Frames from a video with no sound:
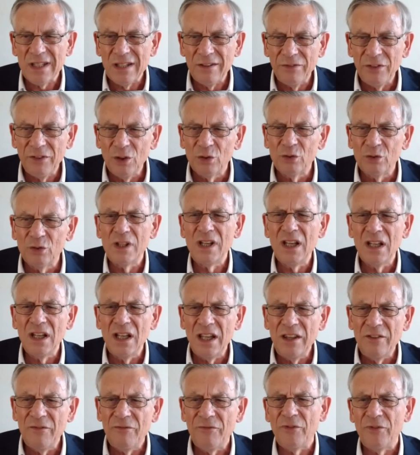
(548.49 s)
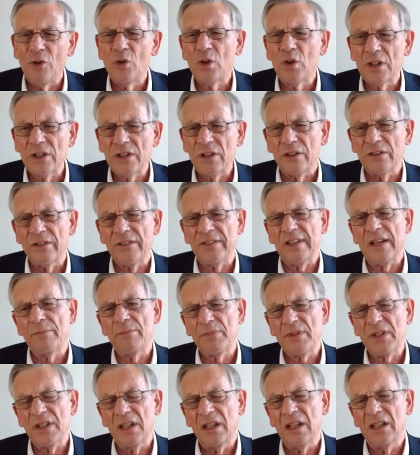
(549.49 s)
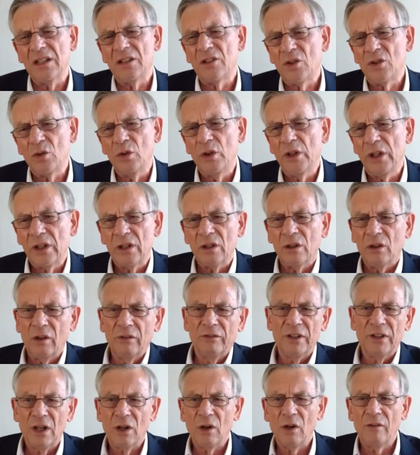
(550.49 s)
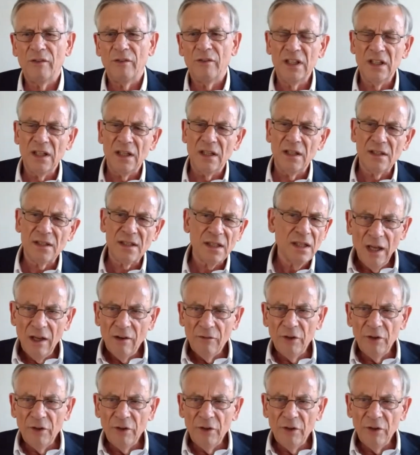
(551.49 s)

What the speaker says: If you really focus on something and do it over years.